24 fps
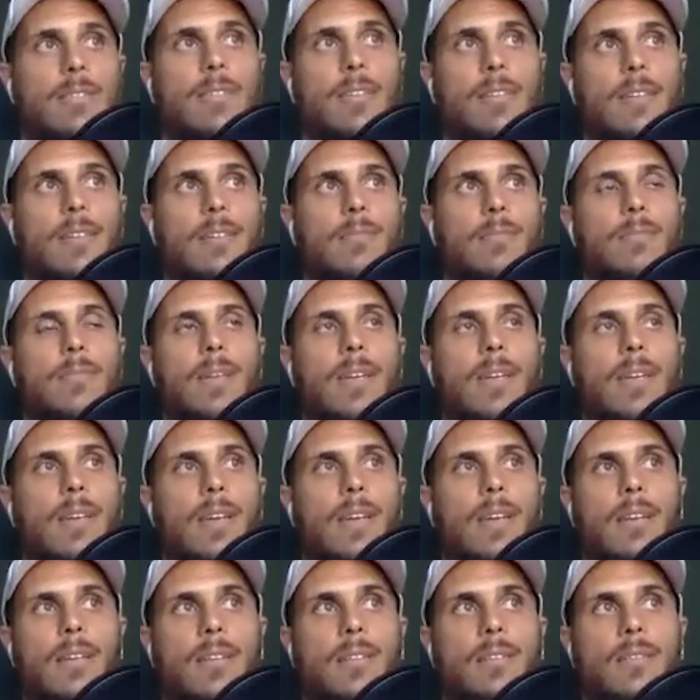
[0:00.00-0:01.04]

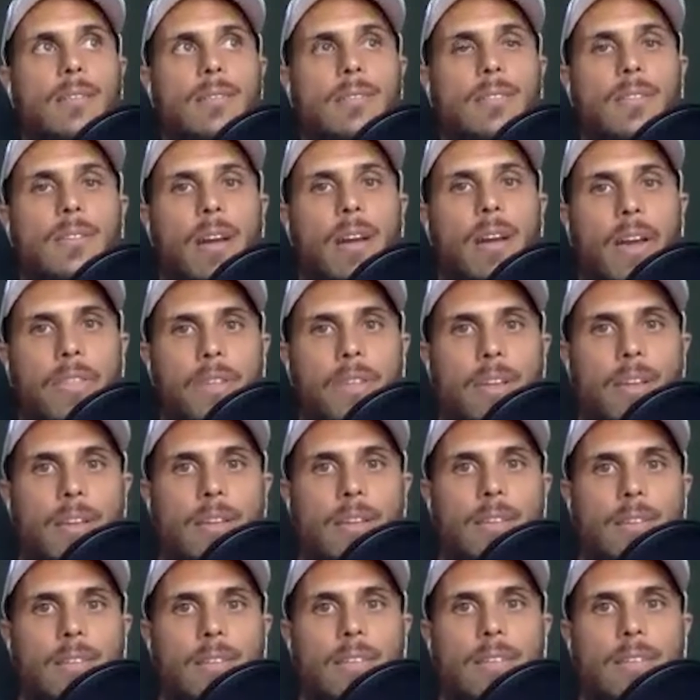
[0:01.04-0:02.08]
And, you know, I
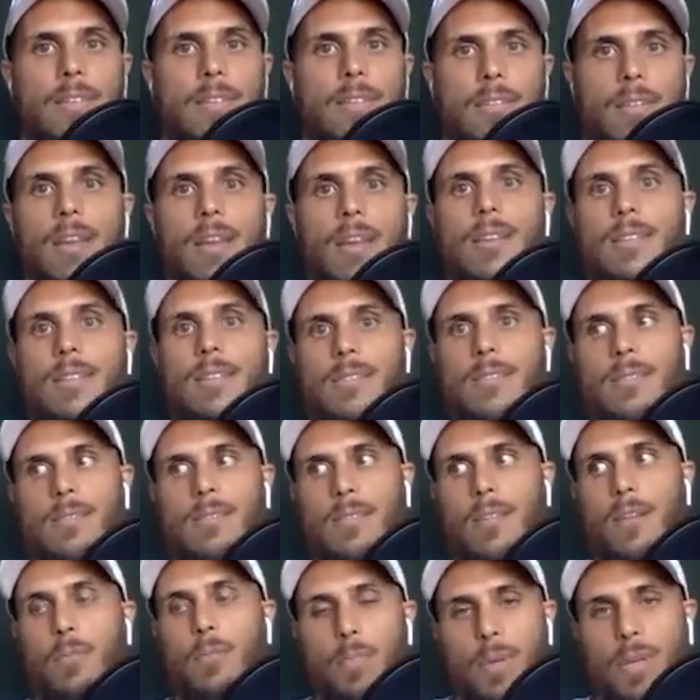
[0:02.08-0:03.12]
think that
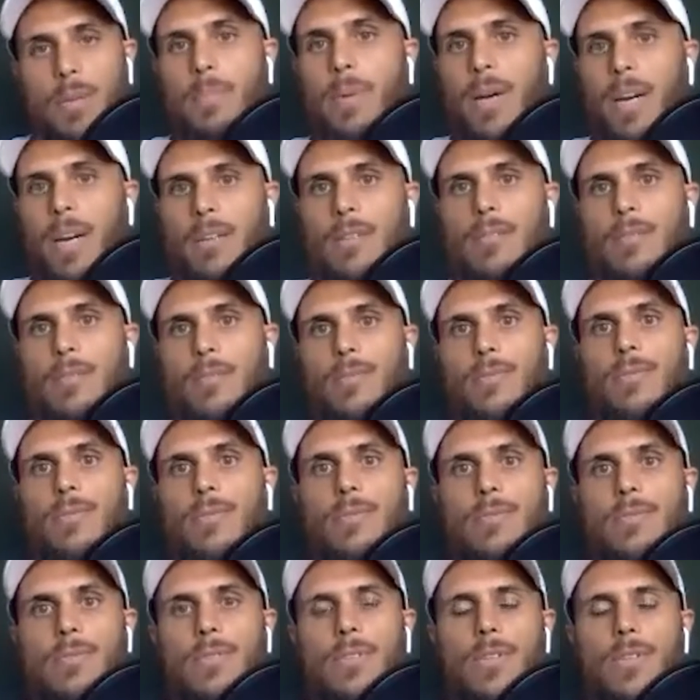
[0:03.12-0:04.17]
is a big part of,
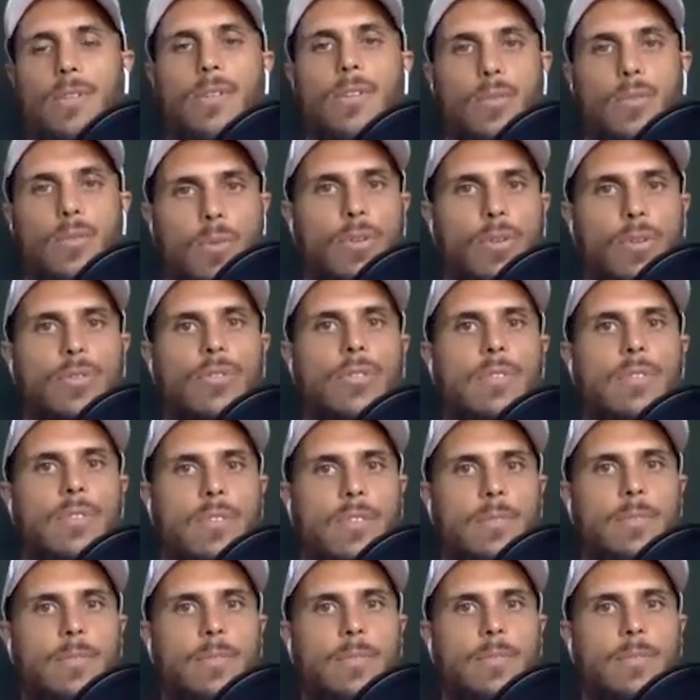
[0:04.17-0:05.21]
you know, the erosion of
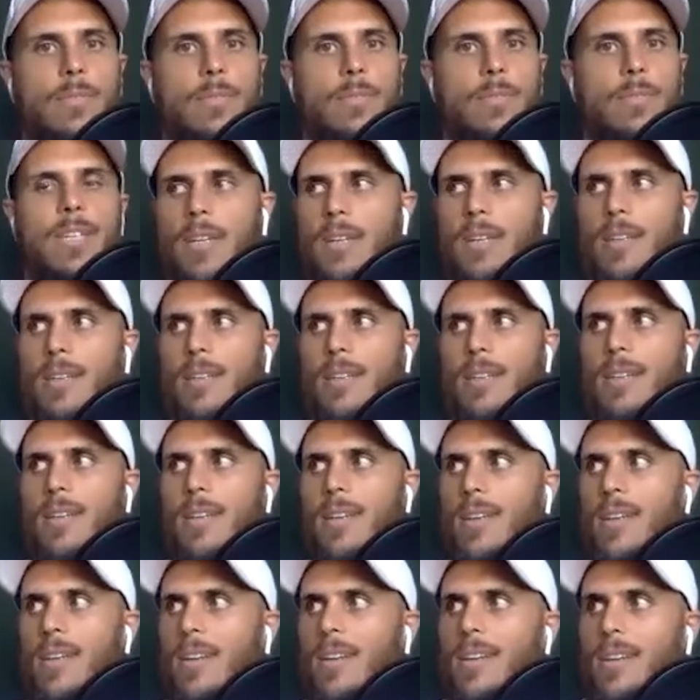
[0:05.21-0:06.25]
the
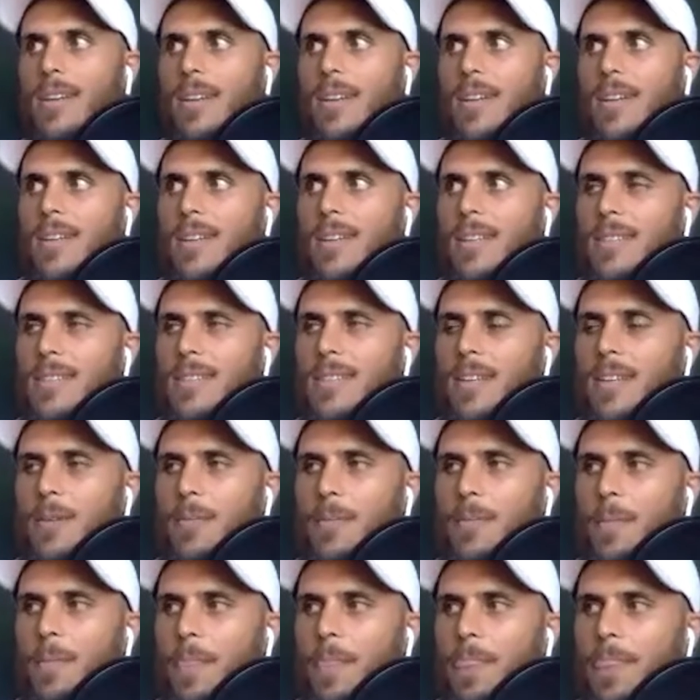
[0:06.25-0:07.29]
patriarchy. And
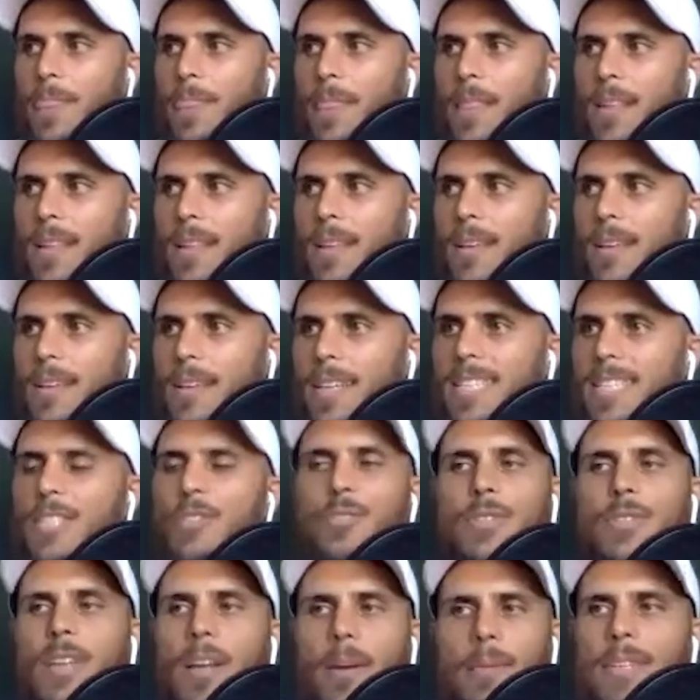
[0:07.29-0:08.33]
it's It's
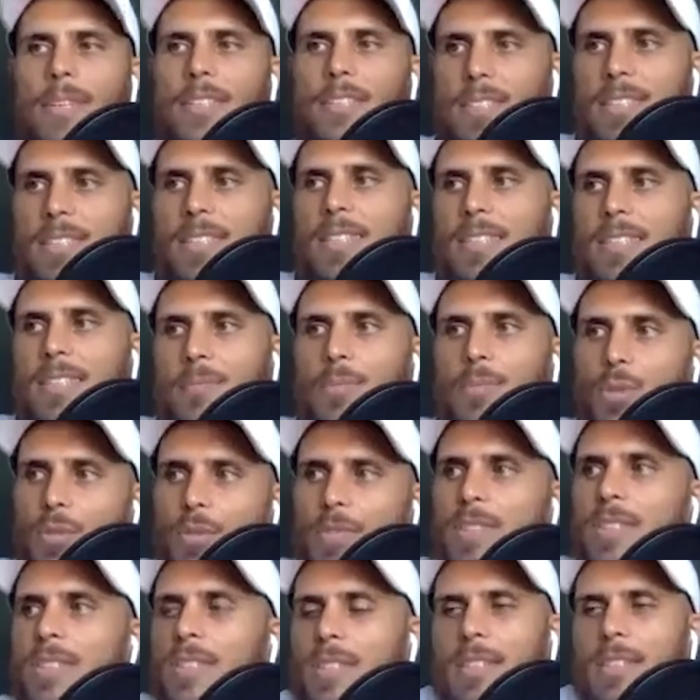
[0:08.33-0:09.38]
interesting. I mean, you see it in
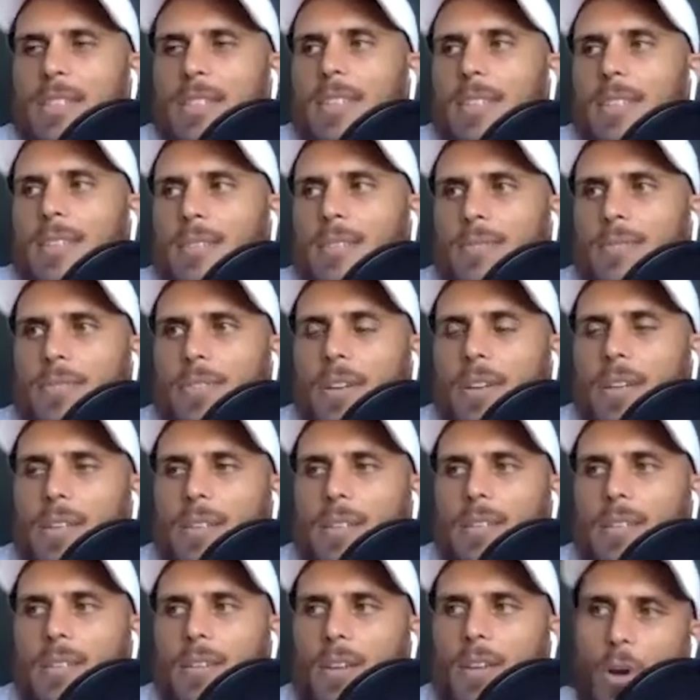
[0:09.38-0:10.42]
movies, you see it in
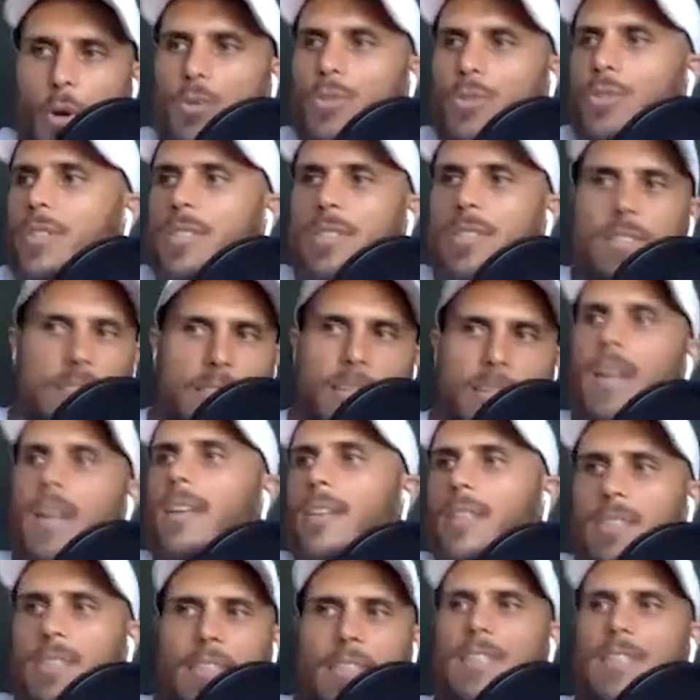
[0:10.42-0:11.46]
fucking culture,
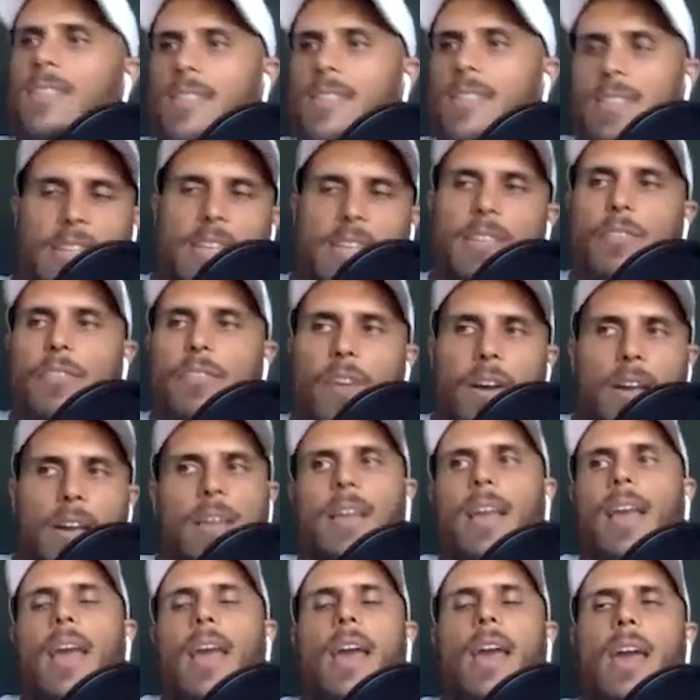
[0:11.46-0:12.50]
society, you see it in
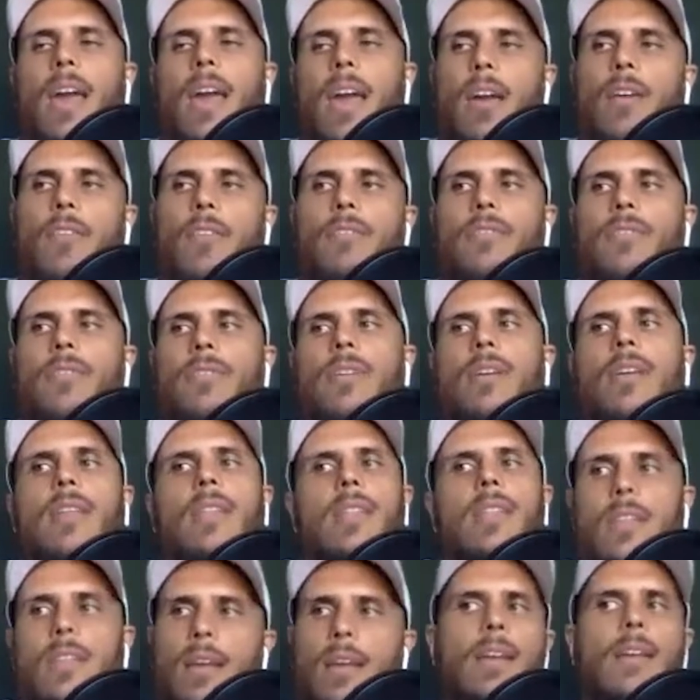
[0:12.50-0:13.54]
fucking
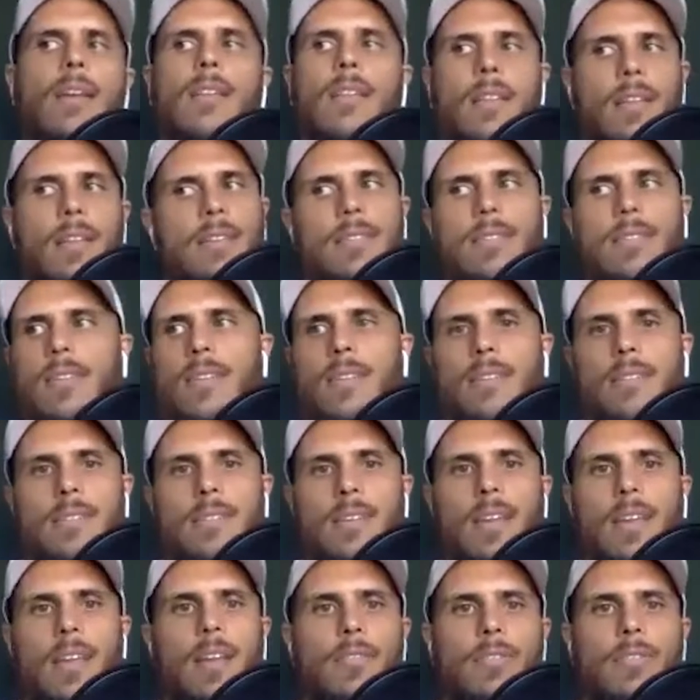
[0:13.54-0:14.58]
everything these days.
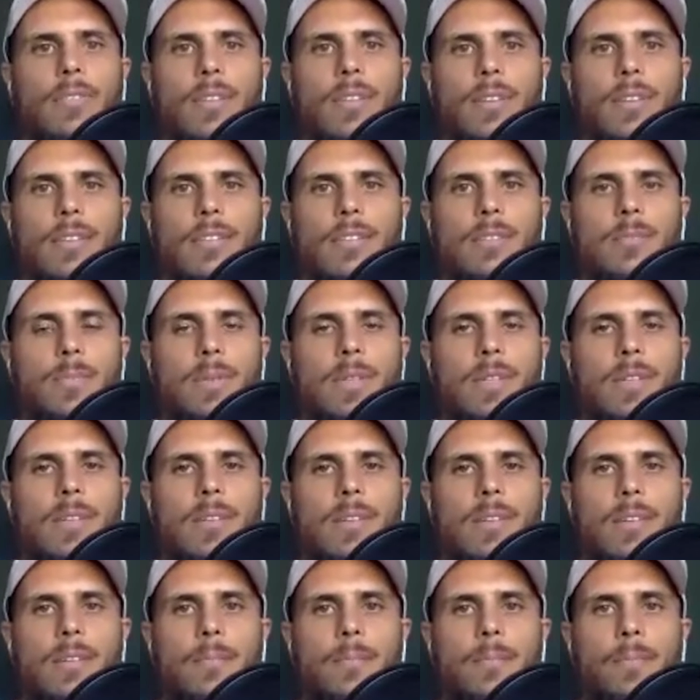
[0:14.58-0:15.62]
Like everything has
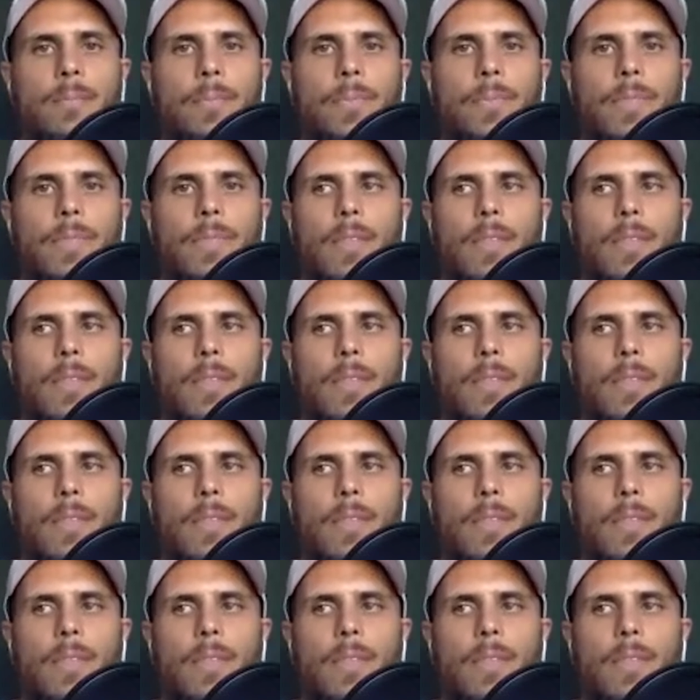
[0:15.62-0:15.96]
been